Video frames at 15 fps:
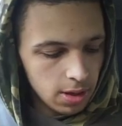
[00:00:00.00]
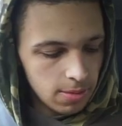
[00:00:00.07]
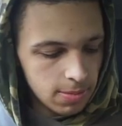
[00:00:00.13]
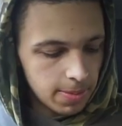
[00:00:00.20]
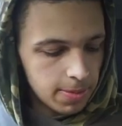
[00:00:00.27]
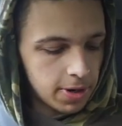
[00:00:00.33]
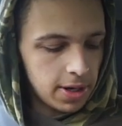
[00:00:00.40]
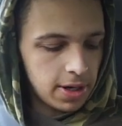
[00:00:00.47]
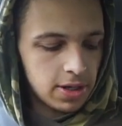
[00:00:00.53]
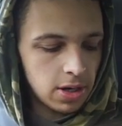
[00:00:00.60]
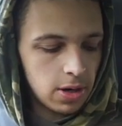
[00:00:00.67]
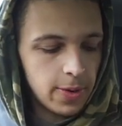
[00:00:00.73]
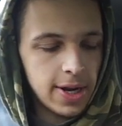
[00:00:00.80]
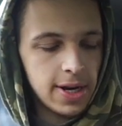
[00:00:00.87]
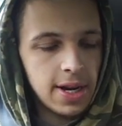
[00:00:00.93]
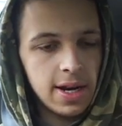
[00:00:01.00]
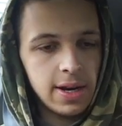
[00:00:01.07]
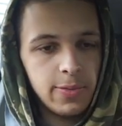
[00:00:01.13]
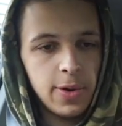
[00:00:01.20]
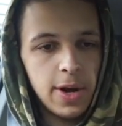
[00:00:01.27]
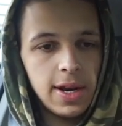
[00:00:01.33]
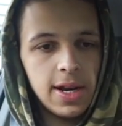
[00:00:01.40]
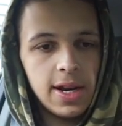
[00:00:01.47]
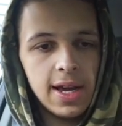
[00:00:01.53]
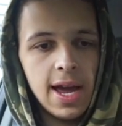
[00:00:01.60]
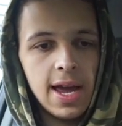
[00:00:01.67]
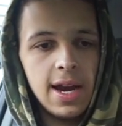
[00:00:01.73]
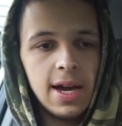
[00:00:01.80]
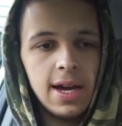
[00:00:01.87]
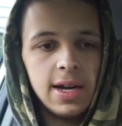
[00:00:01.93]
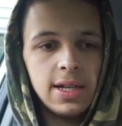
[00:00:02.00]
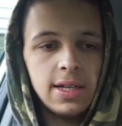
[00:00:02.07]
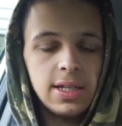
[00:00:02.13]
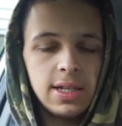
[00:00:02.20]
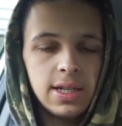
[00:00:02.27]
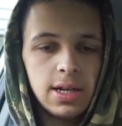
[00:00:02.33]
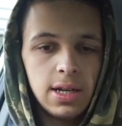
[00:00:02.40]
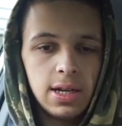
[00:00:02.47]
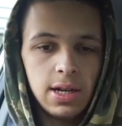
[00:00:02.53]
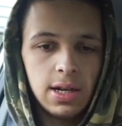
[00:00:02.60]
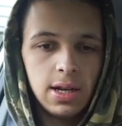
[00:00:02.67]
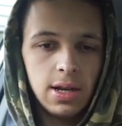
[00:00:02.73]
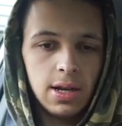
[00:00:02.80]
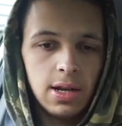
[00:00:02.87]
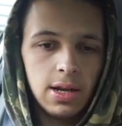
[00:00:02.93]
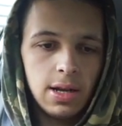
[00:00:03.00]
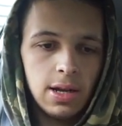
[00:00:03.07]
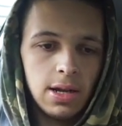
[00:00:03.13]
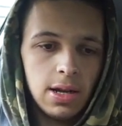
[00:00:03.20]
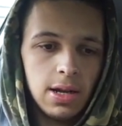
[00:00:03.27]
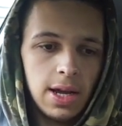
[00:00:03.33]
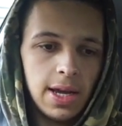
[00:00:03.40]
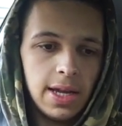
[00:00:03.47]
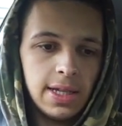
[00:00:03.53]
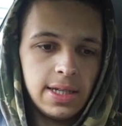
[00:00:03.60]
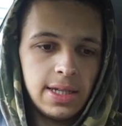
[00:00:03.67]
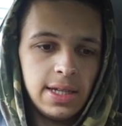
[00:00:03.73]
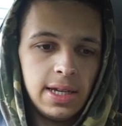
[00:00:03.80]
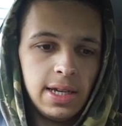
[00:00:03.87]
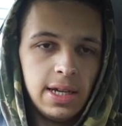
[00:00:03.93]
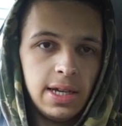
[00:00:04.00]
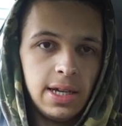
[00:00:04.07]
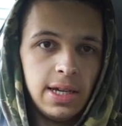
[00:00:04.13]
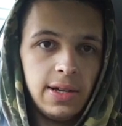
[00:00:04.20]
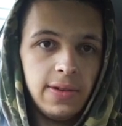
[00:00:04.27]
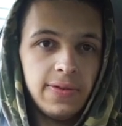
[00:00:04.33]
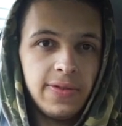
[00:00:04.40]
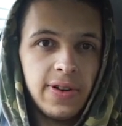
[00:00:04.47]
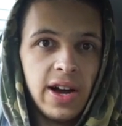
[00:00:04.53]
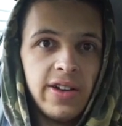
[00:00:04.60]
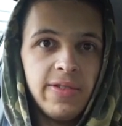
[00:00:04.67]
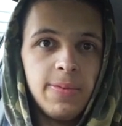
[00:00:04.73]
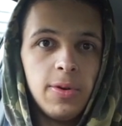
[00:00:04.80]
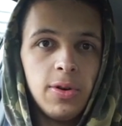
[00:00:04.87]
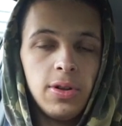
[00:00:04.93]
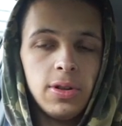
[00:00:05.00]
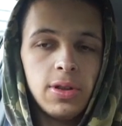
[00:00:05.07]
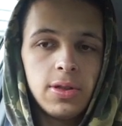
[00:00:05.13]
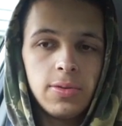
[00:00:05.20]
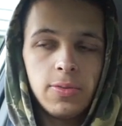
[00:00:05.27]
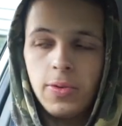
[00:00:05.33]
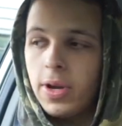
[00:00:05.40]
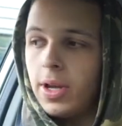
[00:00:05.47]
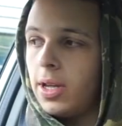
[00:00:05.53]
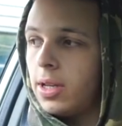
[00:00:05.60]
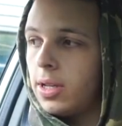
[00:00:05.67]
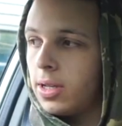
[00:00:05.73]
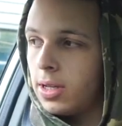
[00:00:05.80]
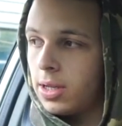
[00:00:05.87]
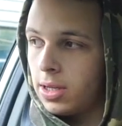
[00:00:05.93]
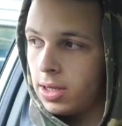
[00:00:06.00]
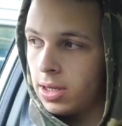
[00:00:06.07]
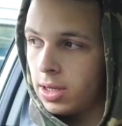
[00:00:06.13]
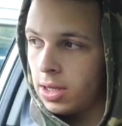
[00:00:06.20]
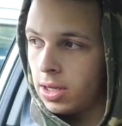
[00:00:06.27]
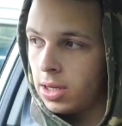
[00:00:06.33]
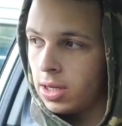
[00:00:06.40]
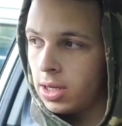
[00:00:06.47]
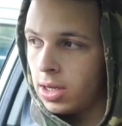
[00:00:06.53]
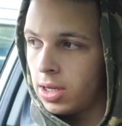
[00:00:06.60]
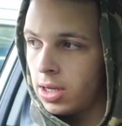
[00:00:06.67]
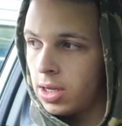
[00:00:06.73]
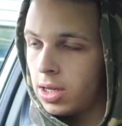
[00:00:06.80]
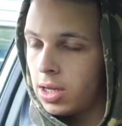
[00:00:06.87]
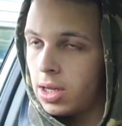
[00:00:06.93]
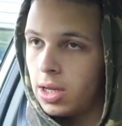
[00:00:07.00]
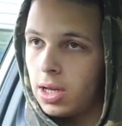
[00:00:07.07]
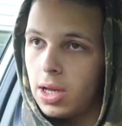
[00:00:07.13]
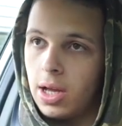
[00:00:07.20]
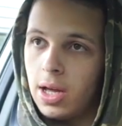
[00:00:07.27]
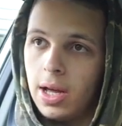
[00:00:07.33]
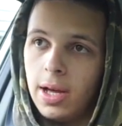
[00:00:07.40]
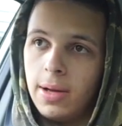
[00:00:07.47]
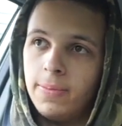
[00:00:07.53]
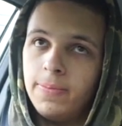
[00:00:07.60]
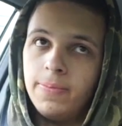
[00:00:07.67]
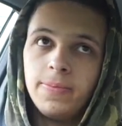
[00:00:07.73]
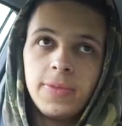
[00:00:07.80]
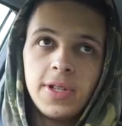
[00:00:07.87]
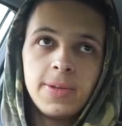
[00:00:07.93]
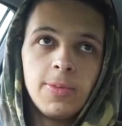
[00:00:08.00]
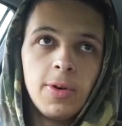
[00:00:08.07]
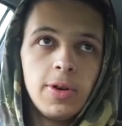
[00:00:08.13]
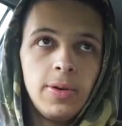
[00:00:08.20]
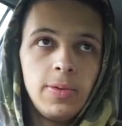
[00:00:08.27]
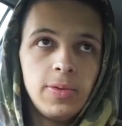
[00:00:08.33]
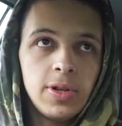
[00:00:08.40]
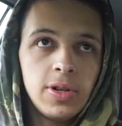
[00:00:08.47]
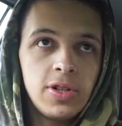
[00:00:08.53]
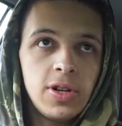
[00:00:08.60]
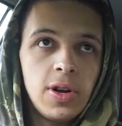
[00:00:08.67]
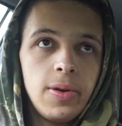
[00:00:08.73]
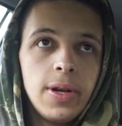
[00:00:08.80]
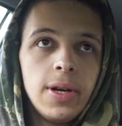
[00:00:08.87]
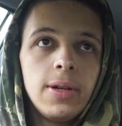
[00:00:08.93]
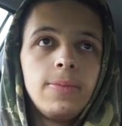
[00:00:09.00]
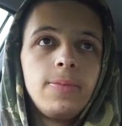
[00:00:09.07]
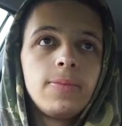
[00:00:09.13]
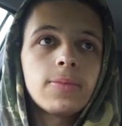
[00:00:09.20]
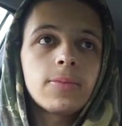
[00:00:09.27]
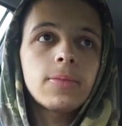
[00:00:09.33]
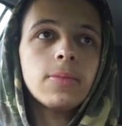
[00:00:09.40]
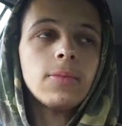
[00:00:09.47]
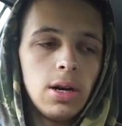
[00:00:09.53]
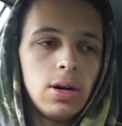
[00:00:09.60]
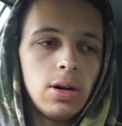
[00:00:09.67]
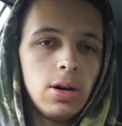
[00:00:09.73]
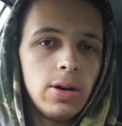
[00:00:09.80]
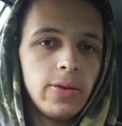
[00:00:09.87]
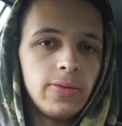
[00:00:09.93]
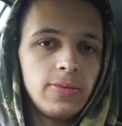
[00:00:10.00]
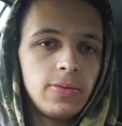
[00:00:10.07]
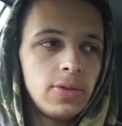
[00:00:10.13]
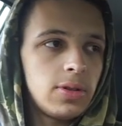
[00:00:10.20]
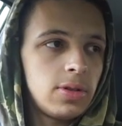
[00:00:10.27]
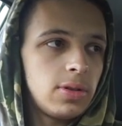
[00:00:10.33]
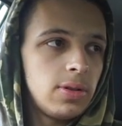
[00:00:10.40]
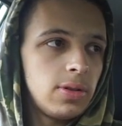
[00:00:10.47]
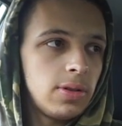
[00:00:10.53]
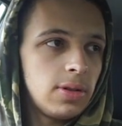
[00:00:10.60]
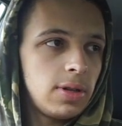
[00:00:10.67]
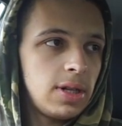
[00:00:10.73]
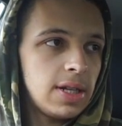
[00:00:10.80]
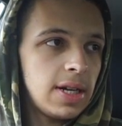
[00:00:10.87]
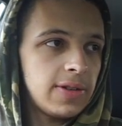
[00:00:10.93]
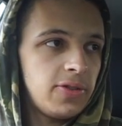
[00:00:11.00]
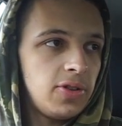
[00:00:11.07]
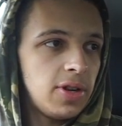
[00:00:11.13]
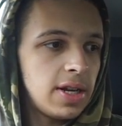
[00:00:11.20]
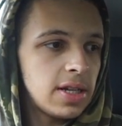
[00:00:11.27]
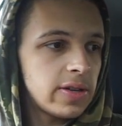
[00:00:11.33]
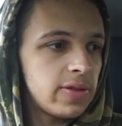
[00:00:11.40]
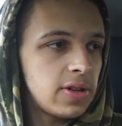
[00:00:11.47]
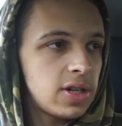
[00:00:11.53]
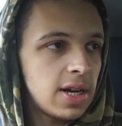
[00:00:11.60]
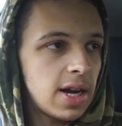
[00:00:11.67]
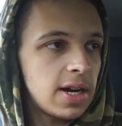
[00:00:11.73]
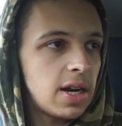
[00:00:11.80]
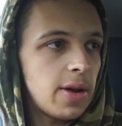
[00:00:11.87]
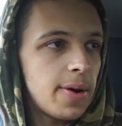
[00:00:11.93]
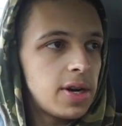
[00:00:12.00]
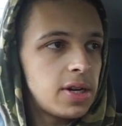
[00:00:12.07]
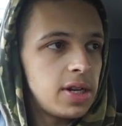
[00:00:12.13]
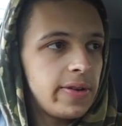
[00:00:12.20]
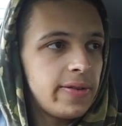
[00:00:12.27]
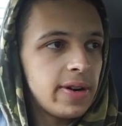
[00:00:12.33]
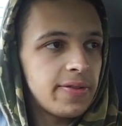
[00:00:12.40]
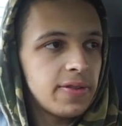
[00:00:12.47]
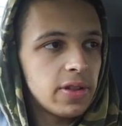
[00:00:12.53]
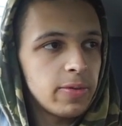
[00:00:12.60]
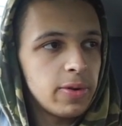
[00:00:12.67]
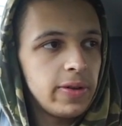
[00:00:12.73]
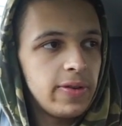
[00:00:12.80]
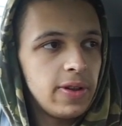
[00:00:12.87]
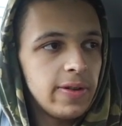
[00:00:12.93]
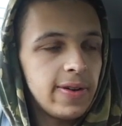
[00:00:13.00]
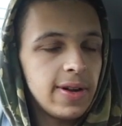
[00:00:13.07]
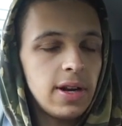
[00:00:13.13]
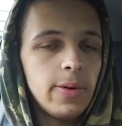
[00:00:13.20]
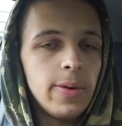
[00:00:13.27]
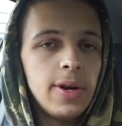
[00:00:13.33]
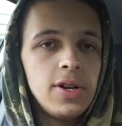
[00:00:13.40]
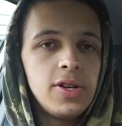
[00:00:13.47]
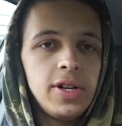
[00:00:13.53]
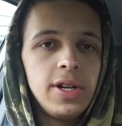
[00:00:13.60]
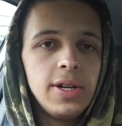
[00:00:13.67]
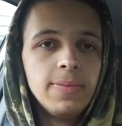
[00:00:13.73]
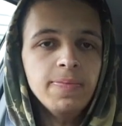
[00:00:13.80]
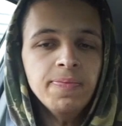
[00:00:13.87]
my body. So I weighed in again at 85.3 this morning, which I'll show you. Oh, just these last few days I've literally had no energy. Even after the refeed I've had no energy,